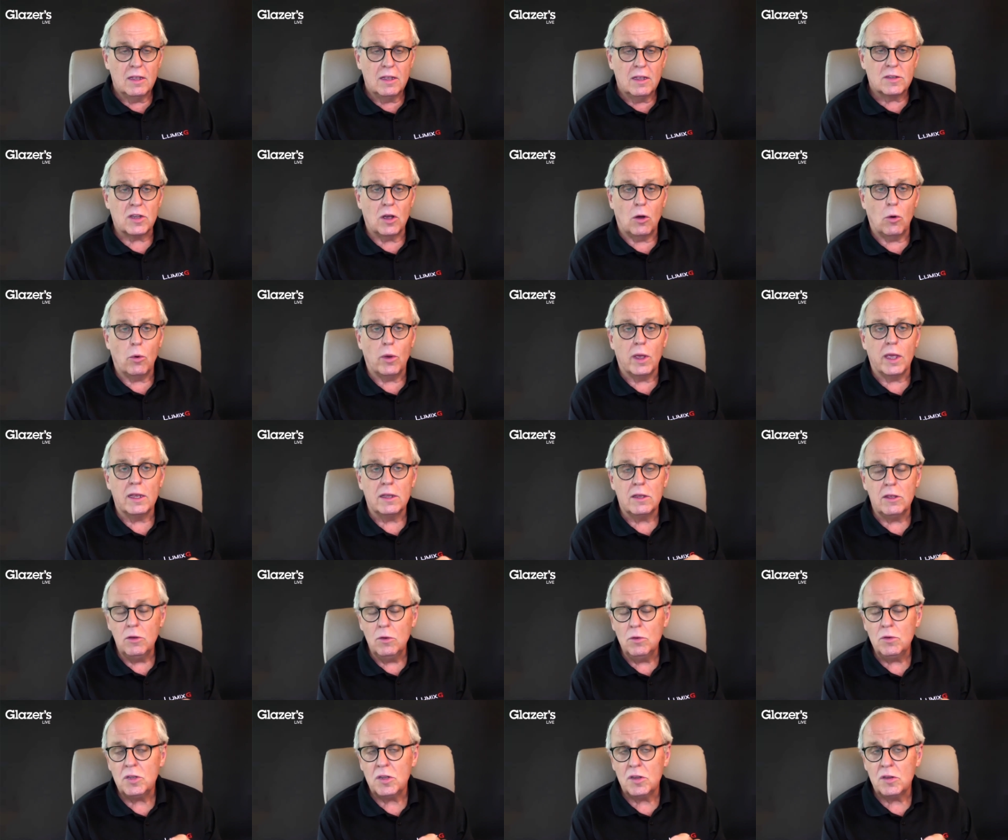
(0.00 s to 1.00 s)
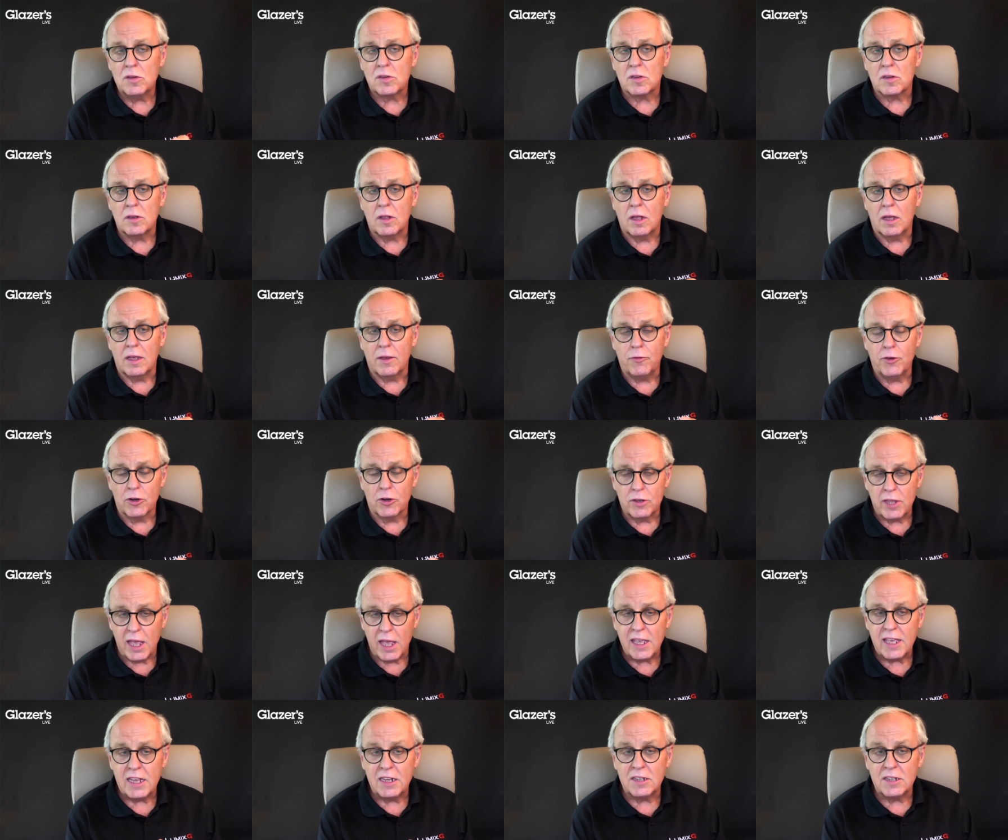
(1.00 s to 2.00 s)
So it uses, if you're
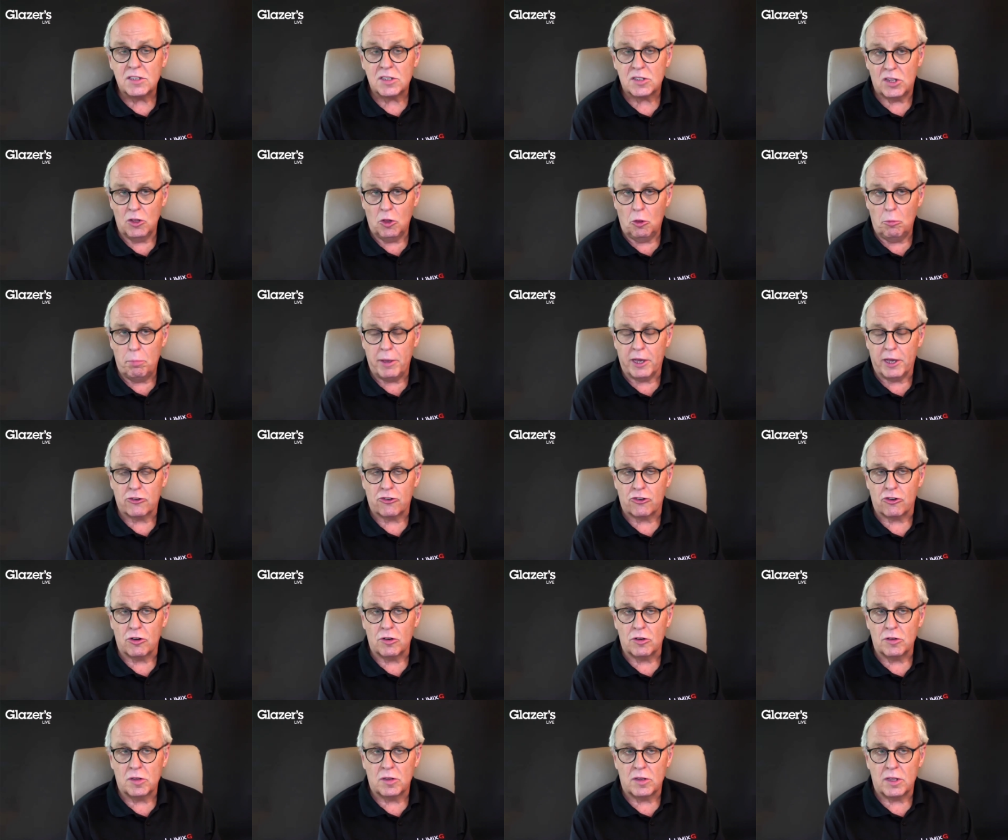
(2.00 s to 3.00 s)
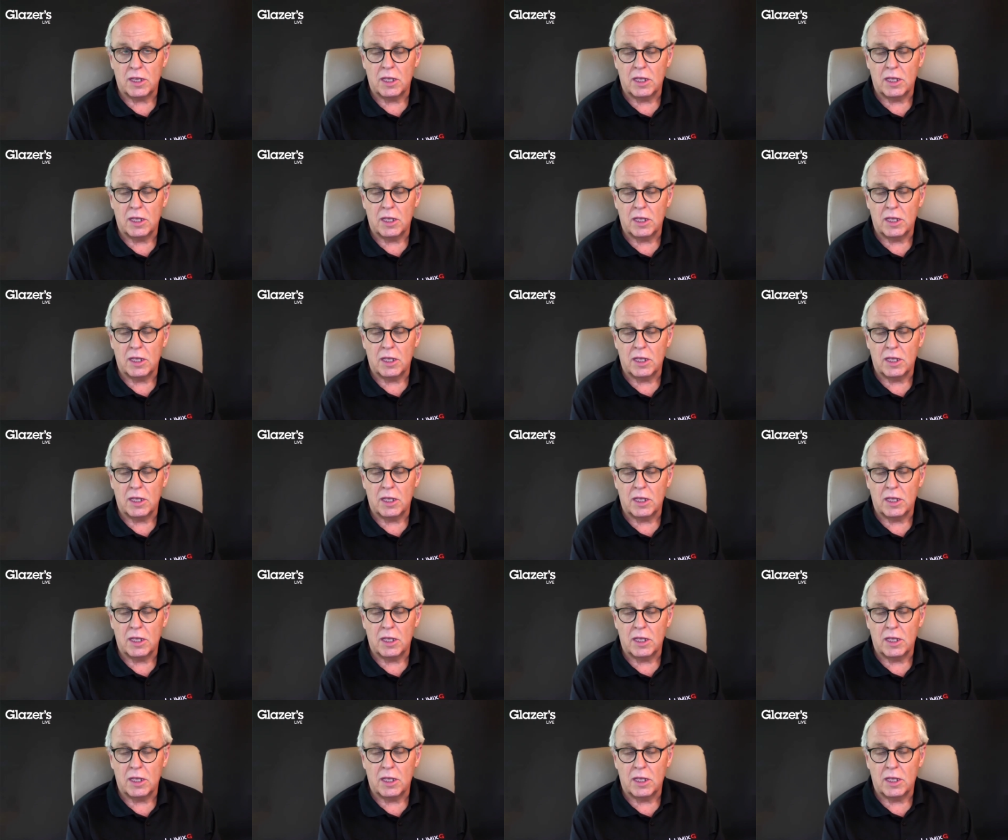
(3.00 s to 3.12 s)
taking still pictures,